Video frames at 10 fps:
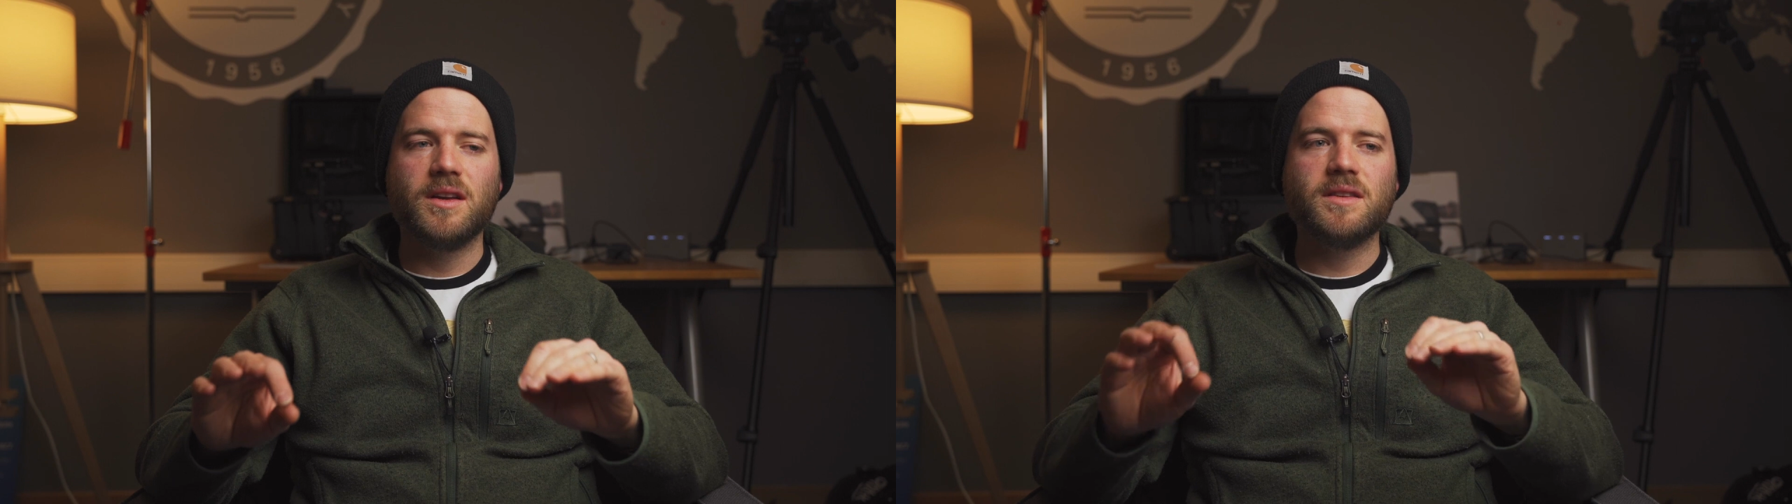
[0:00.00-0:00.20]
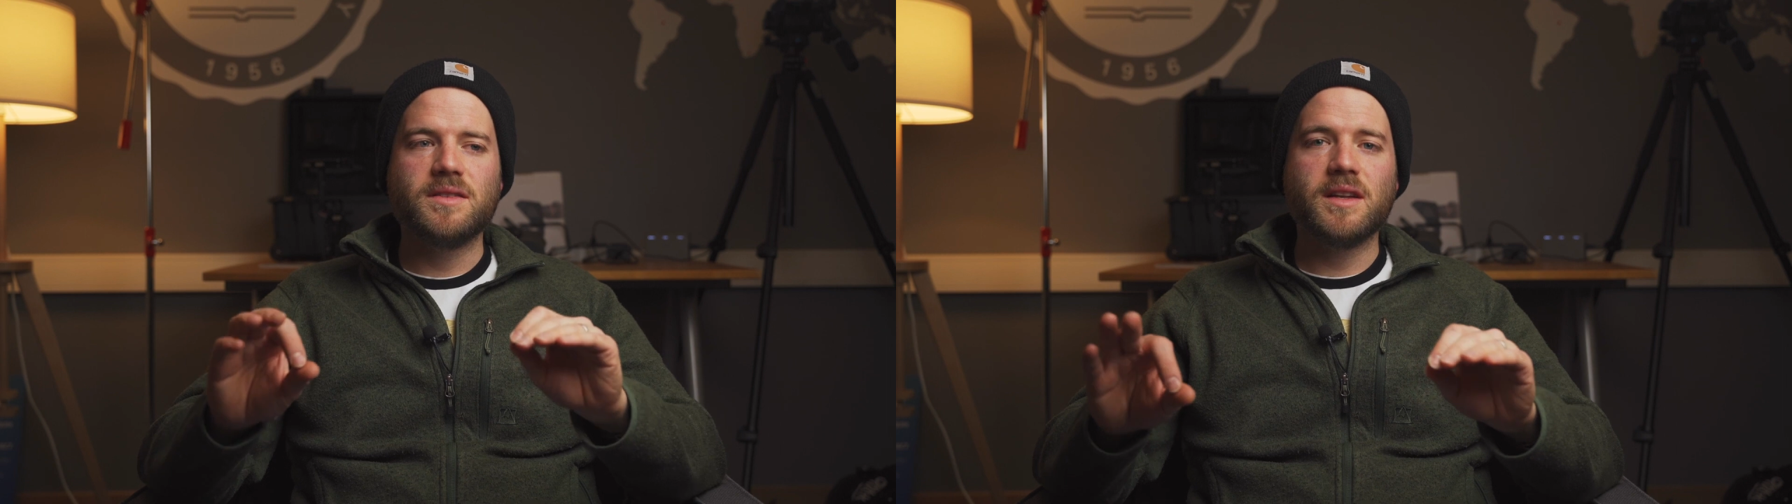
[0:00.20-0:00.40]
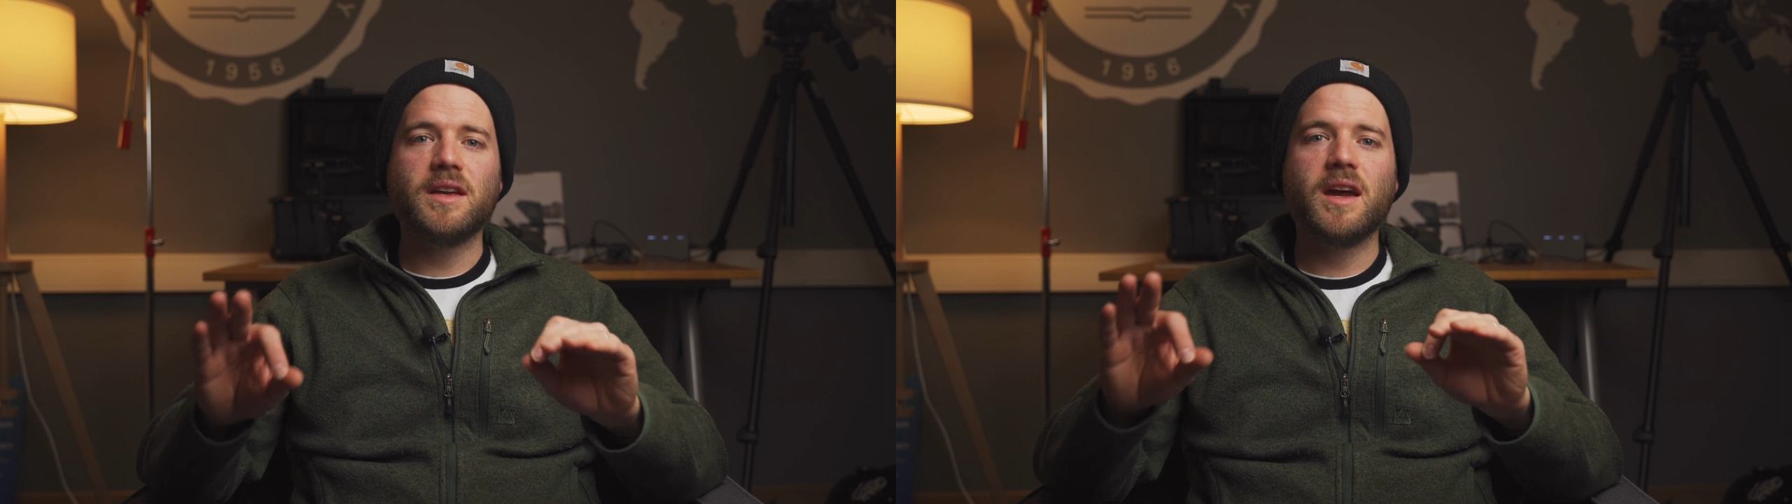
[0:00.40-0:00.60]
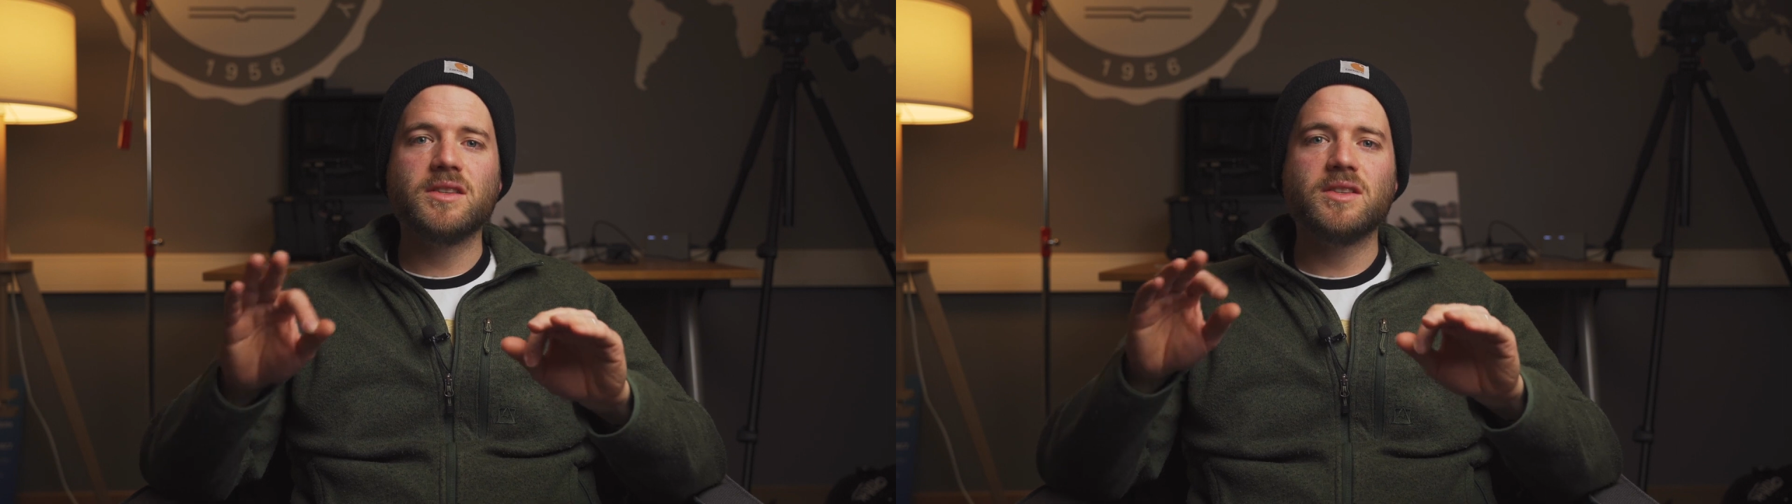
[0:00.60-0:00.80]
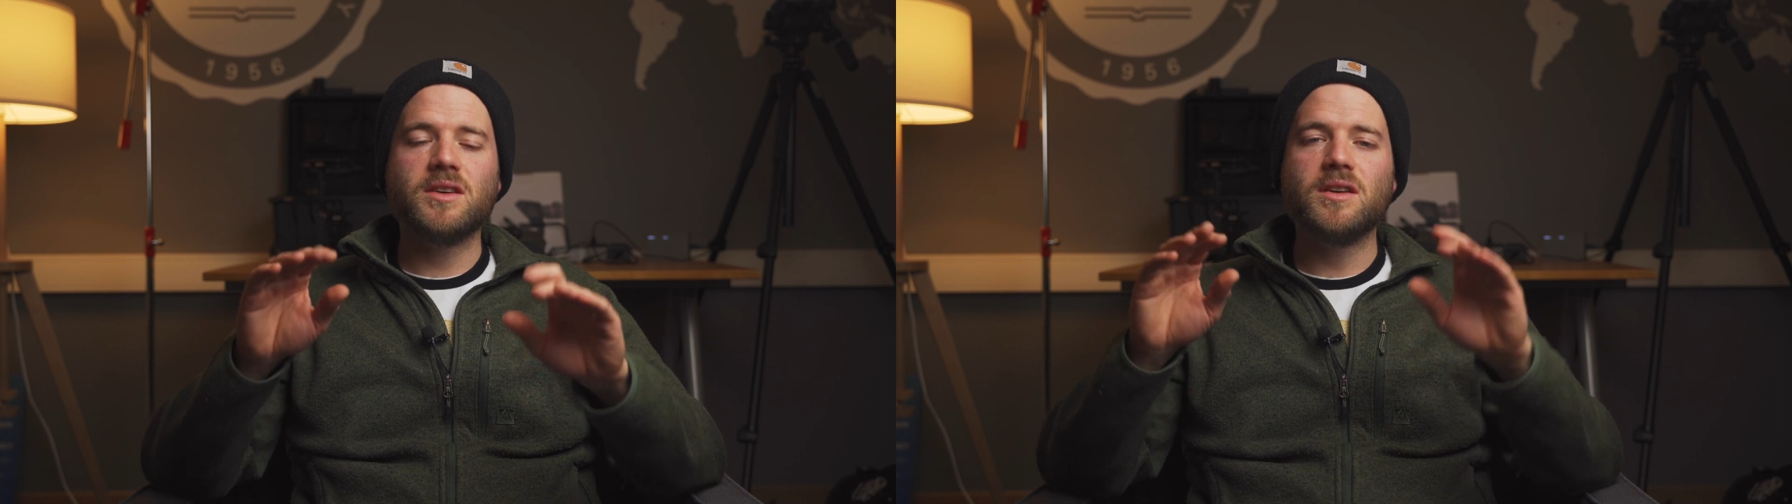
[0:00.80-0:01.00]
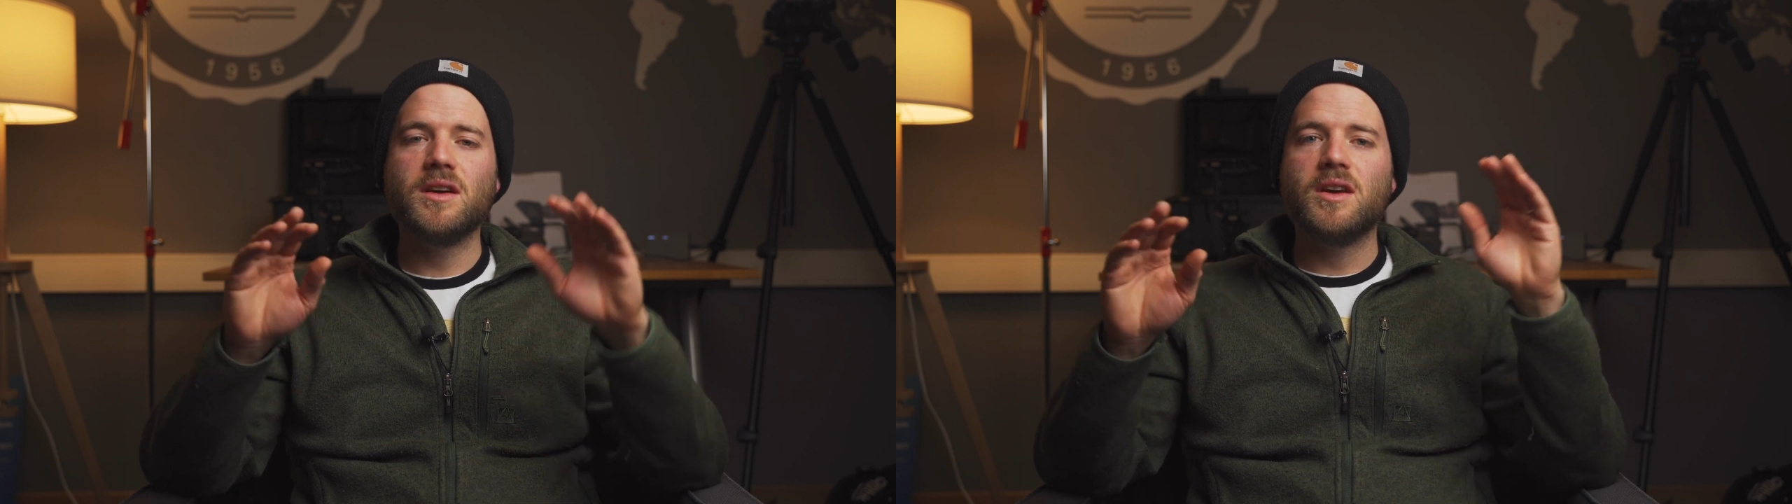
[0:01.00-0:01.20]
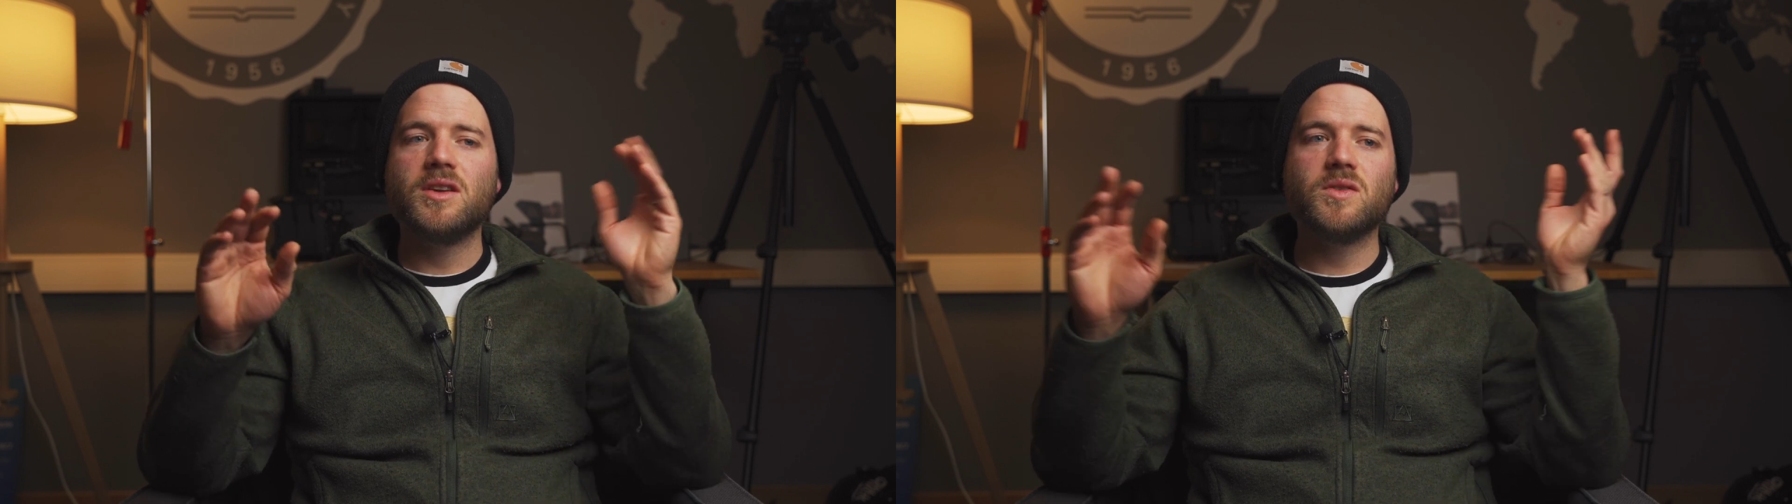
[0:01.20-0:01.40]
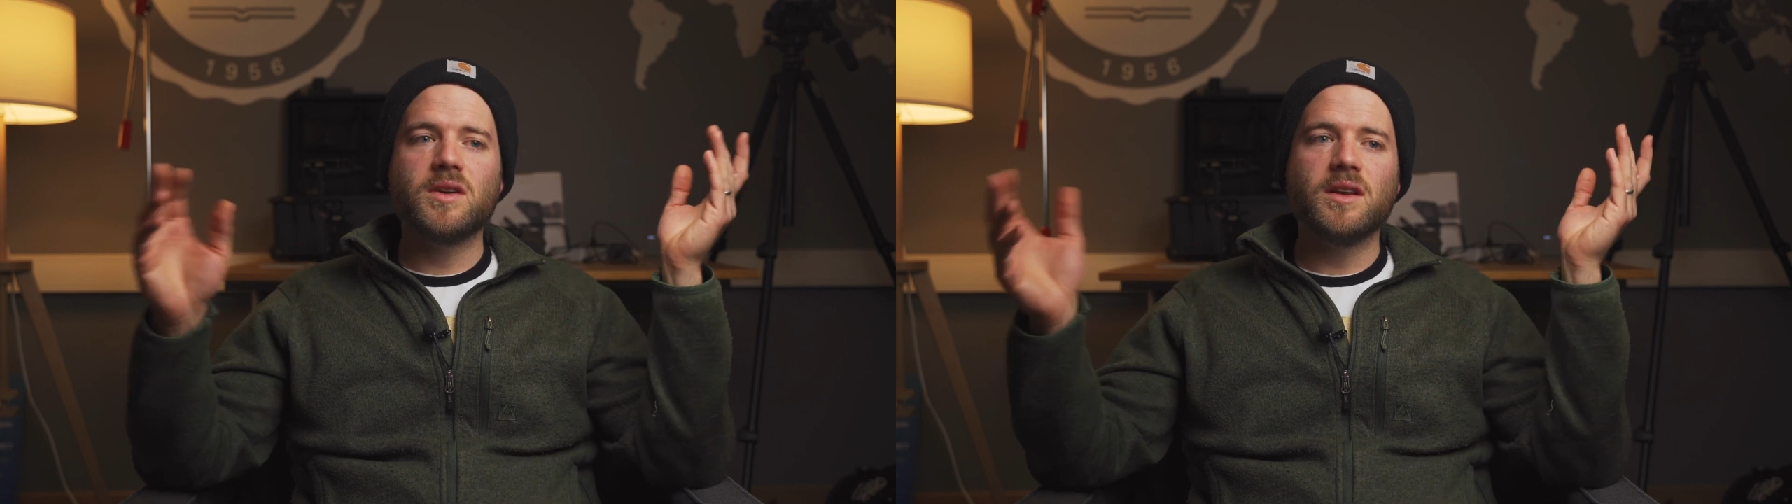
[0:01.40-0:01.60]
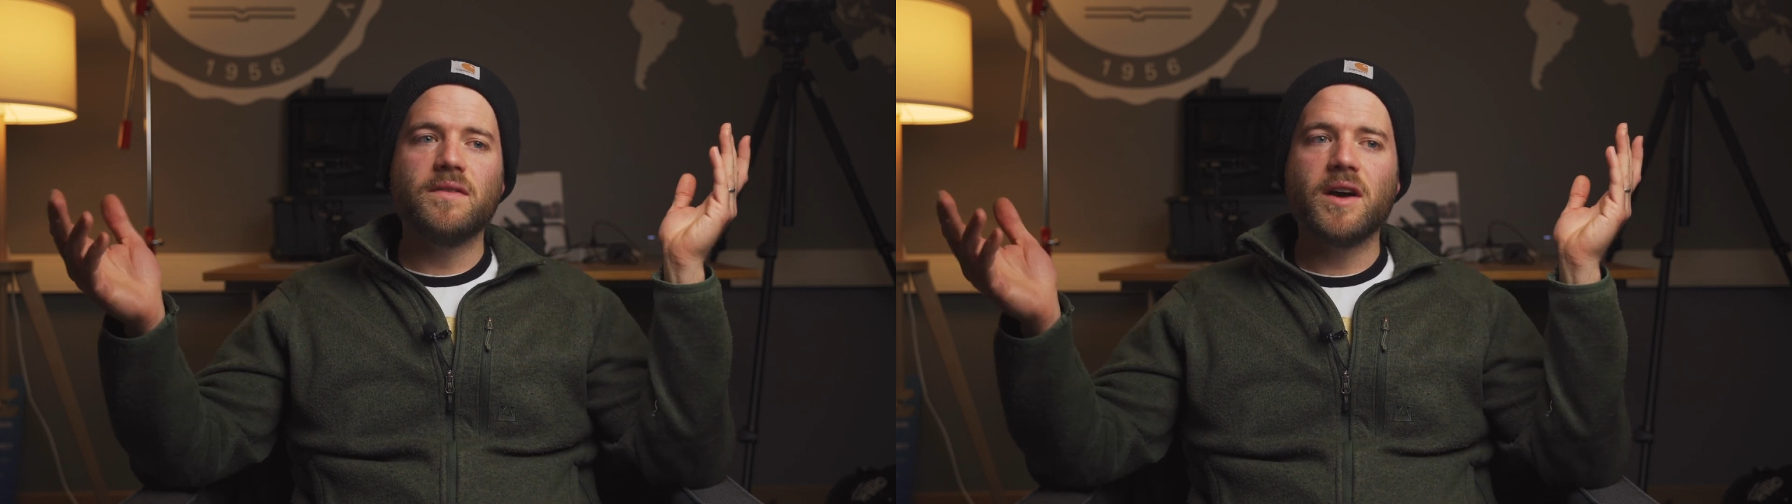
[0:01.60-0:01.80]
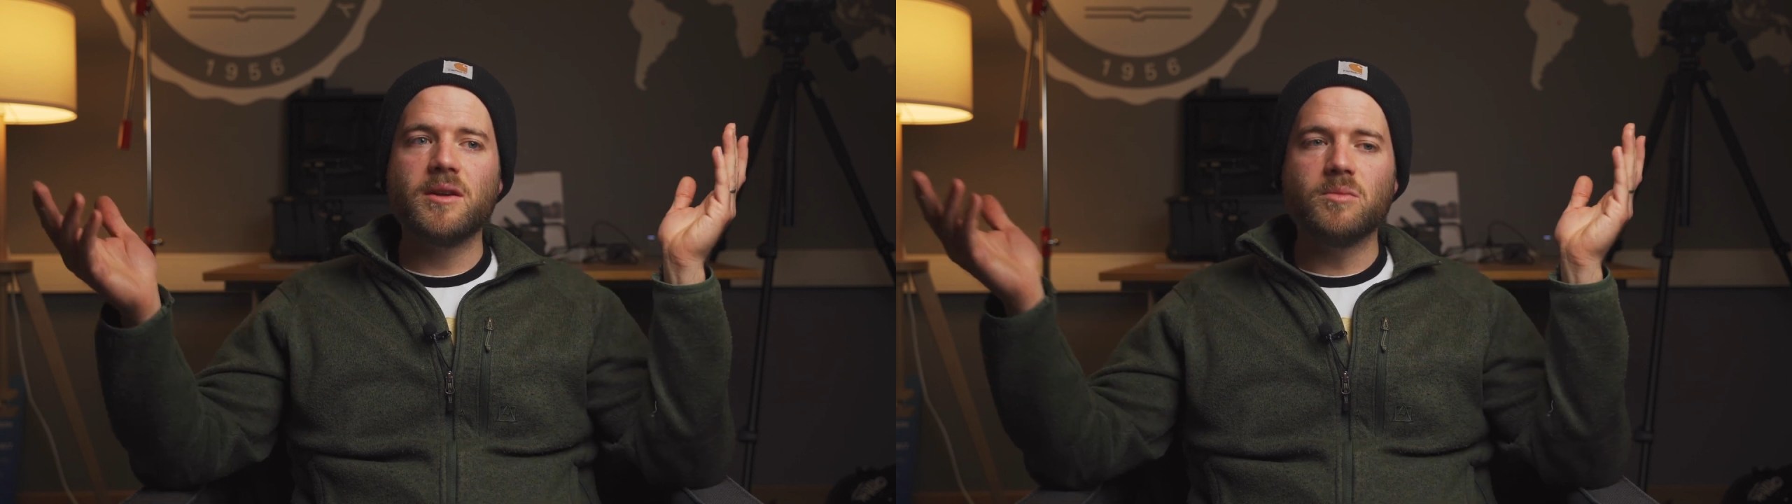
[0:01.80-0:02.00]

Zencastr, you can invite